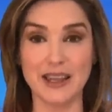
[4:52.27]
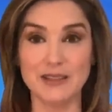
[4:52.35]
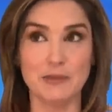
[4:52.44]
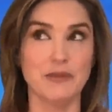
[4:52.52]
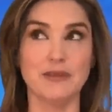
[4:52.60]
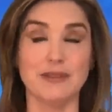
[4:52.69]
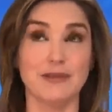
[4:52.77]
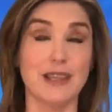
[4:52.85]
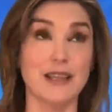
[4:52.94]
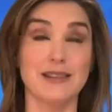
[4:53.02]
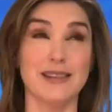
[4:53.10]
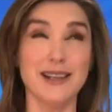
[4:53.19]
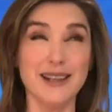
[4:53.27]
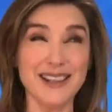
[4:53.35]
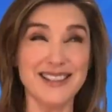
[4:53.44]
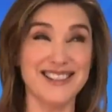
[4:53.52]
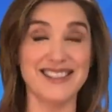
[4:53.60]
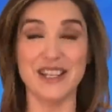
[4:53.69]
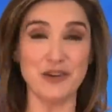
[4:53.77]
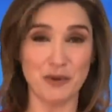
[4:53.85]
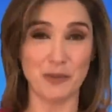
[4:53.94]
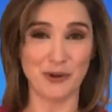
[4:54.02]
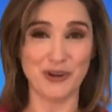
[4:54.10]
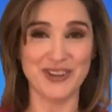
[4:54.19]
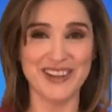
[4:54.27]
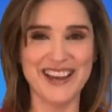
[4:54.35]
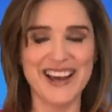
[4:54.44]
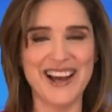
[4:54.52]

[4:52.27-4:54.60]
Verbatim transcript: that's that's inconceivable